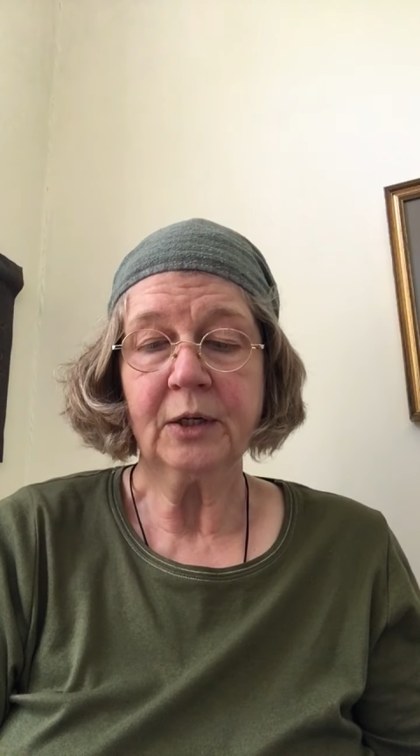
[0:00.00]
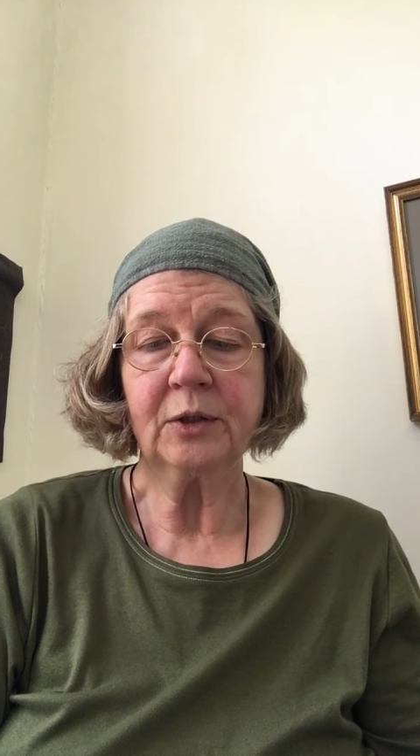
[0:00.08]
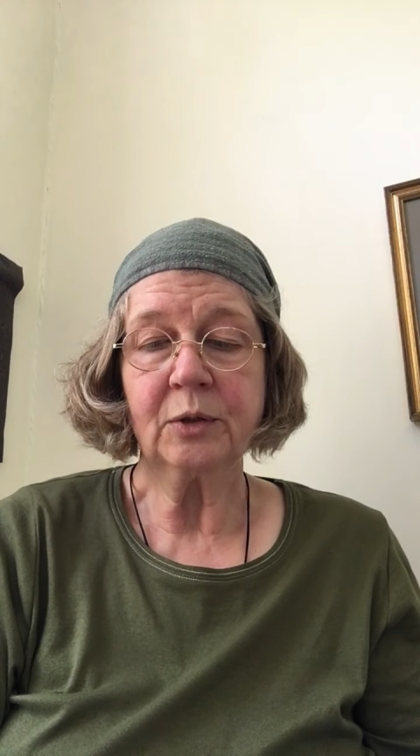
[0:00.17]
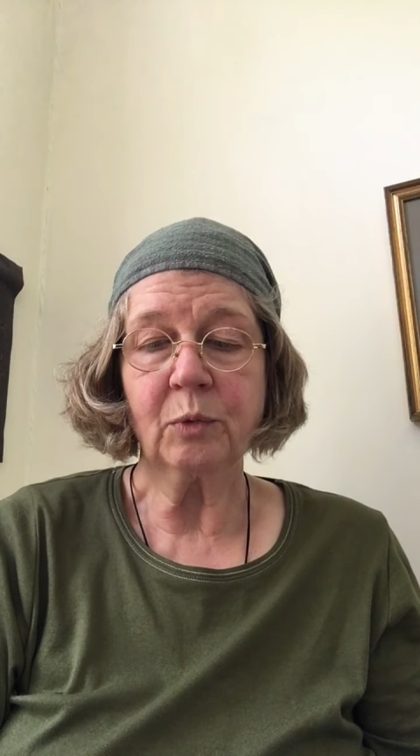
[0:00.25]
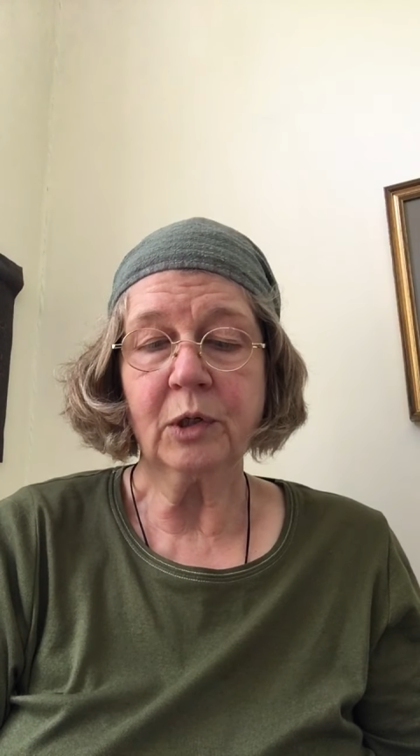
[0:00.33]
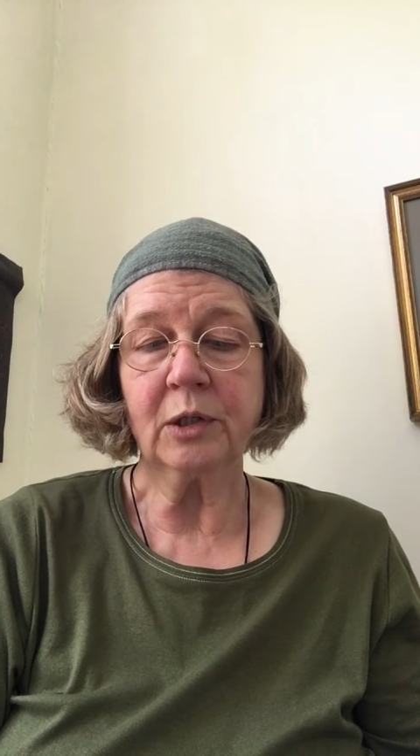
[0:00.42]

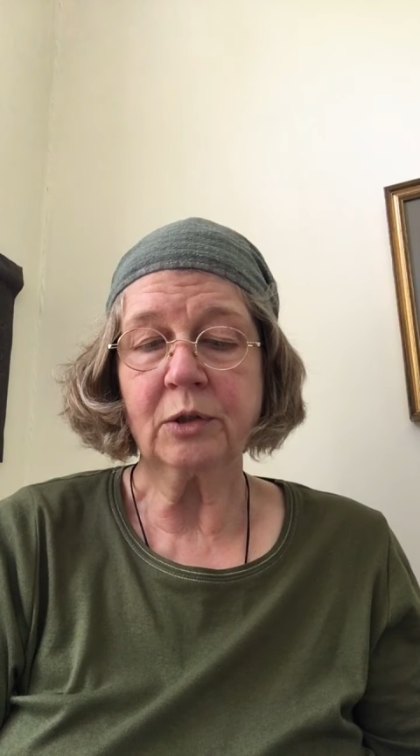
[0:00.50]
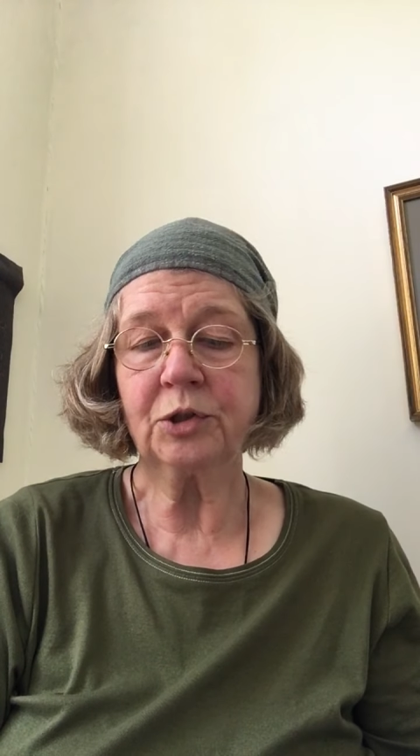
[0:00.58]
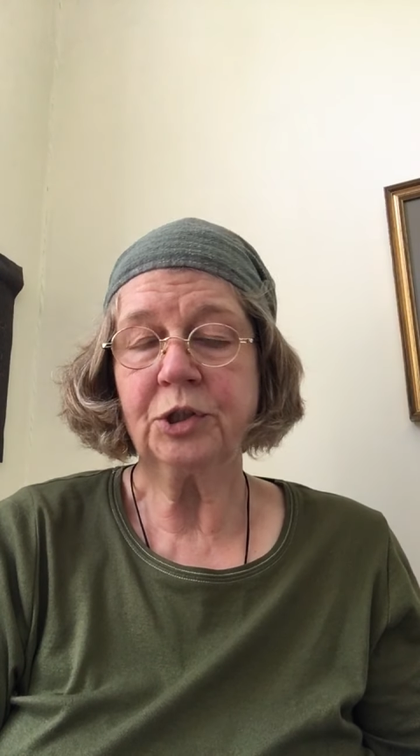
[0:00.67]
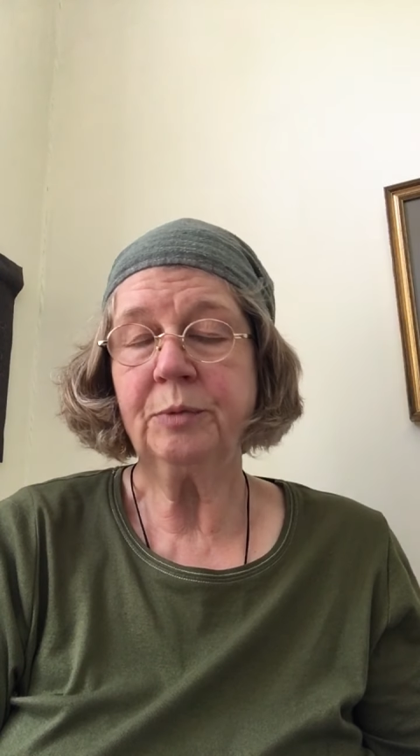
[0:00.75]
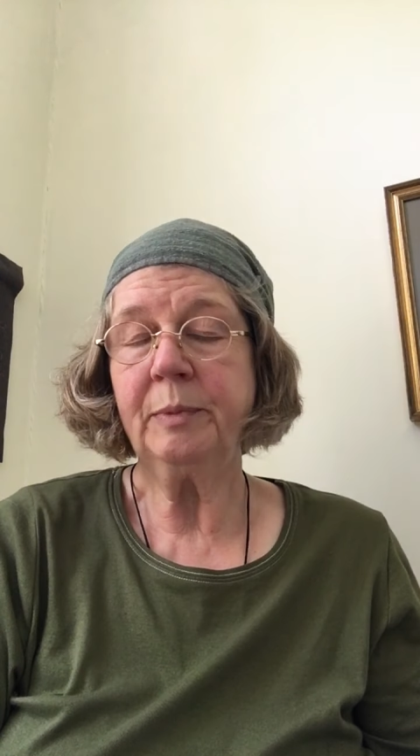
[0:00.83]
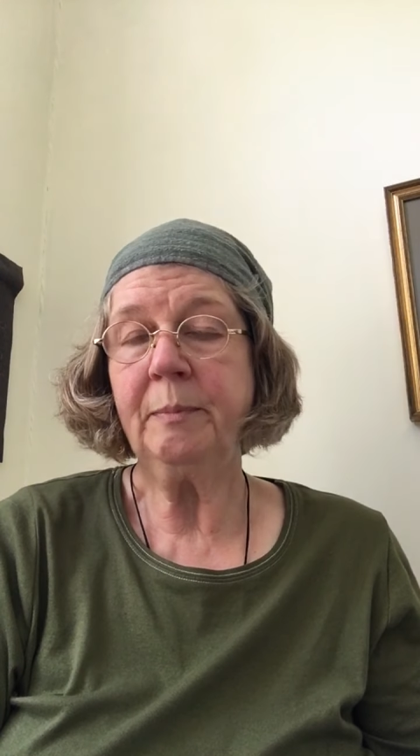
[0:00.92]
the world
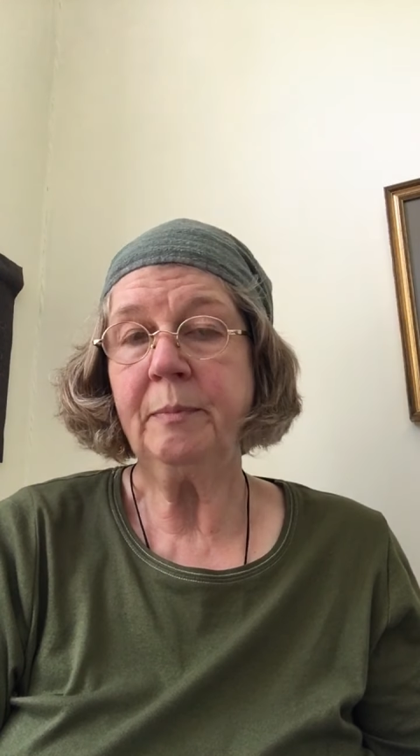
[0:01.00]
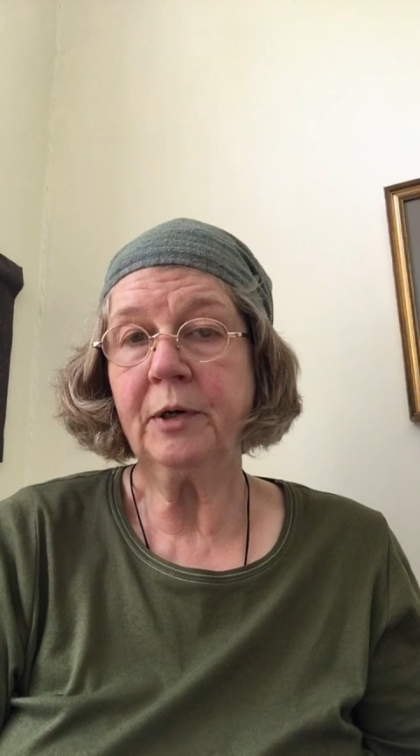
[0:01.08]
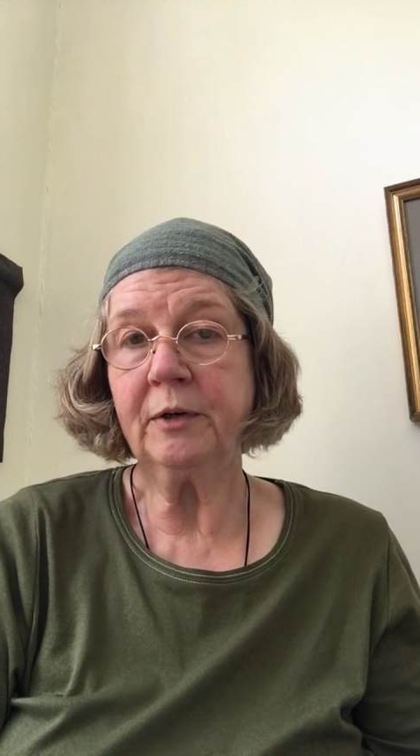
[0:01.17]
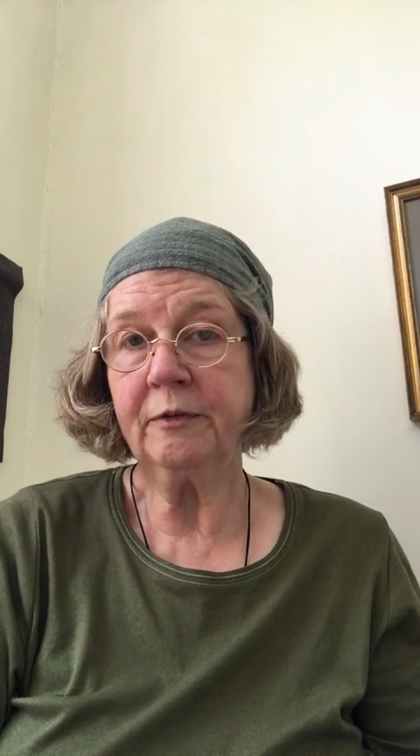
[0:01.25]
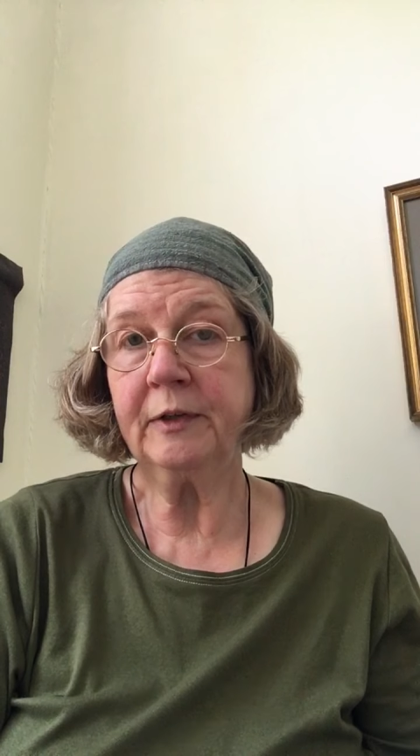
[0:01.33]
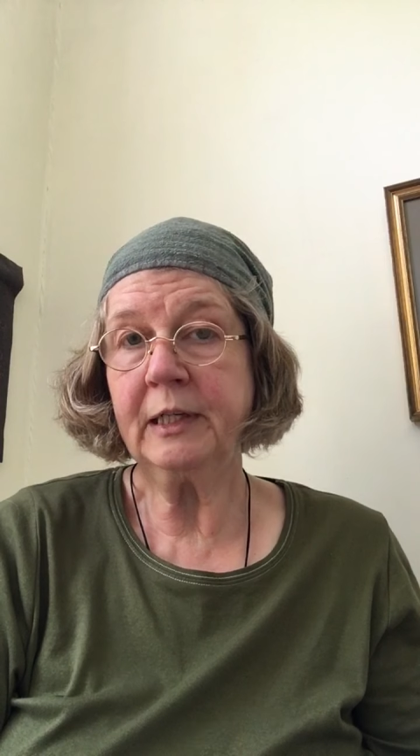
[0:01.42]
should be
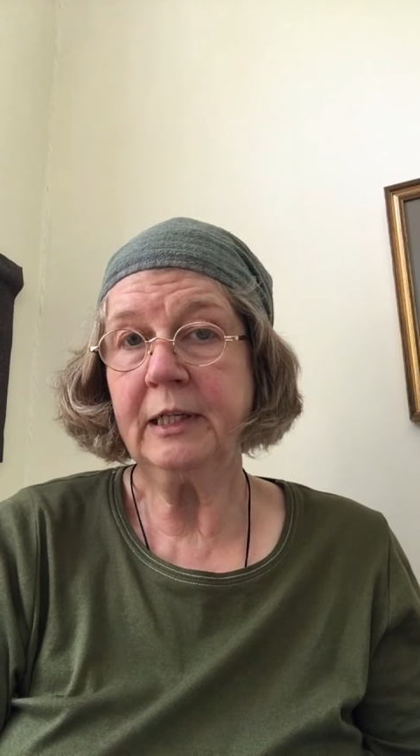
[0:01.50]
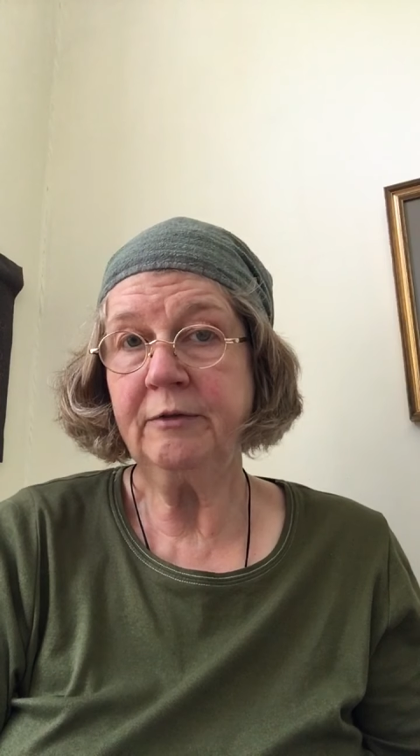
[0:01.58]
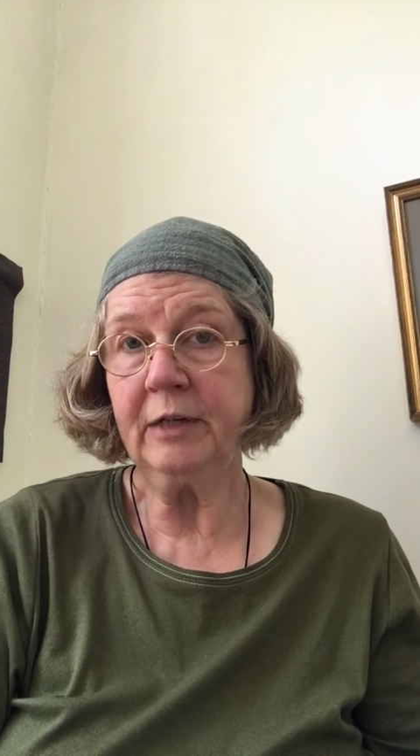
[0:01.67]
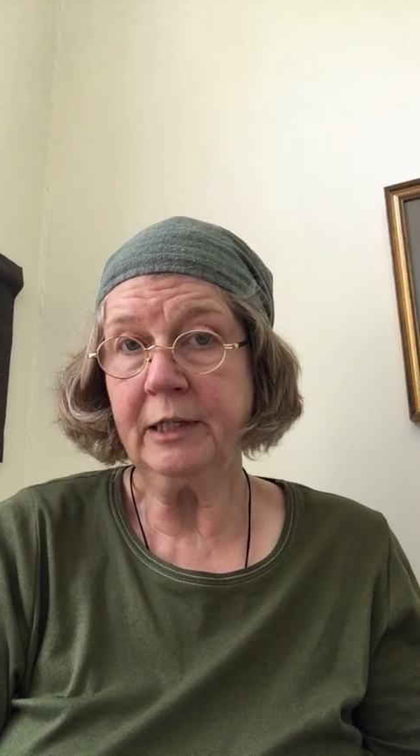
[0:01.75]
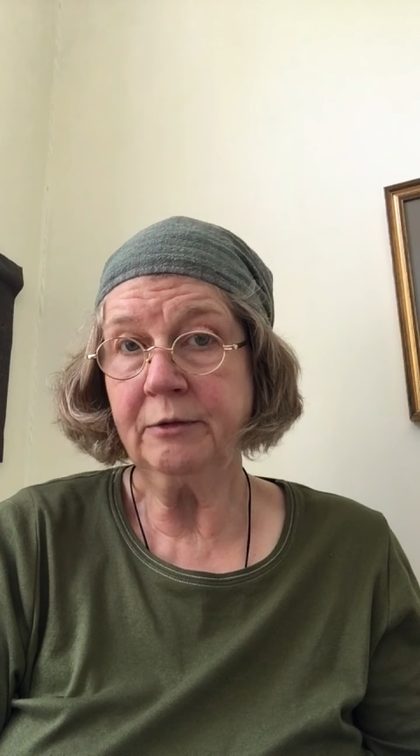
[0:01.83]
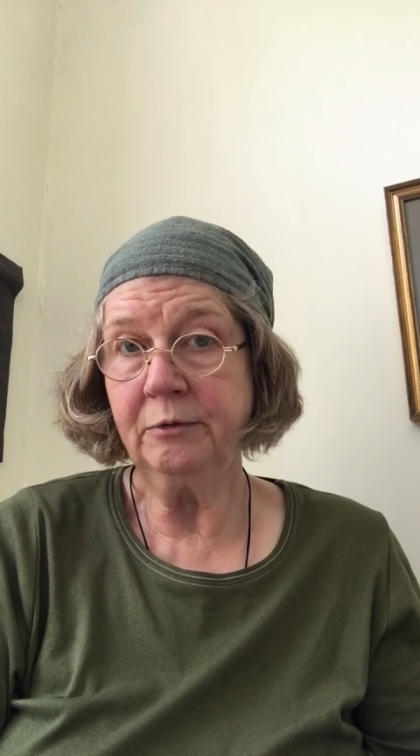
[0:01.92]
perfectly
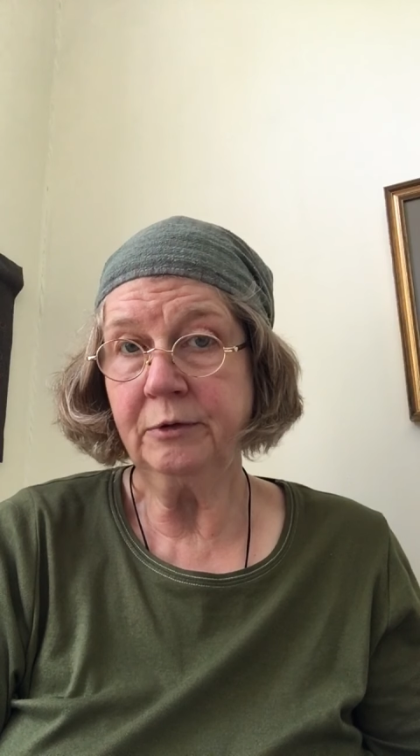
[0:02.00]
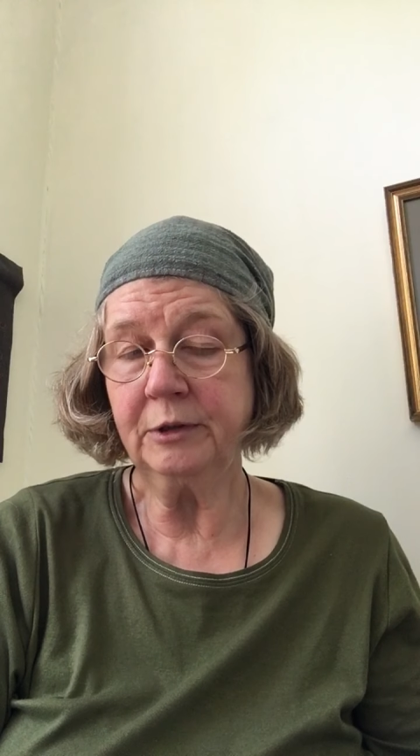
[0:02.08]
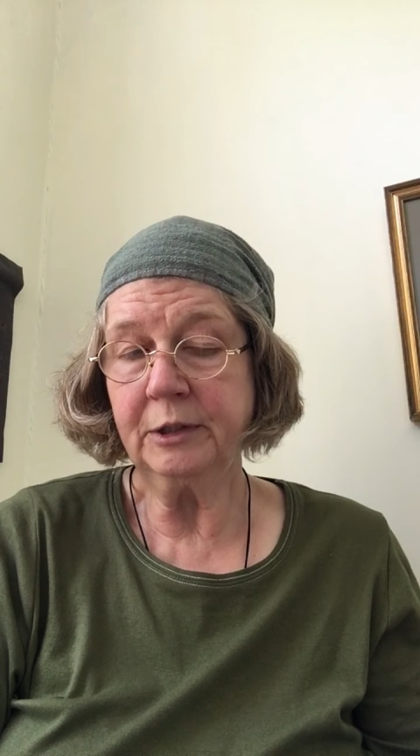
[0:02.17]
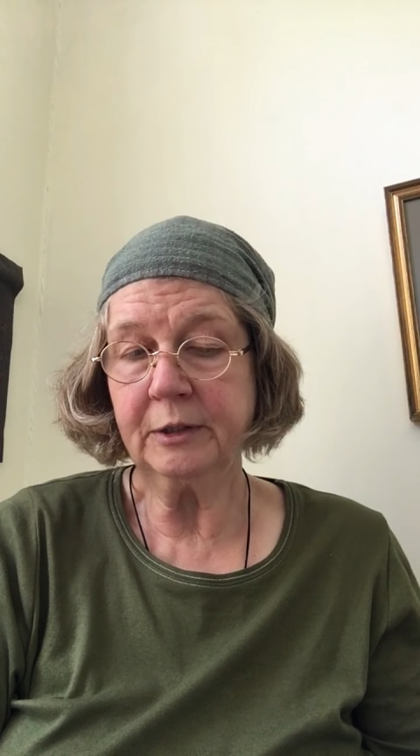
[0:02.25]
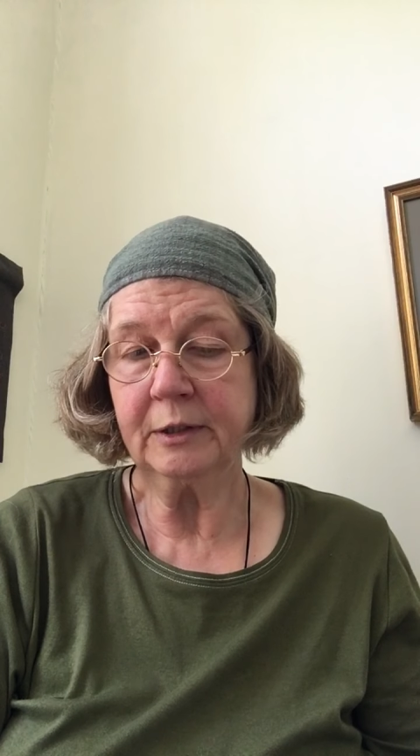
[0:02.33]
round.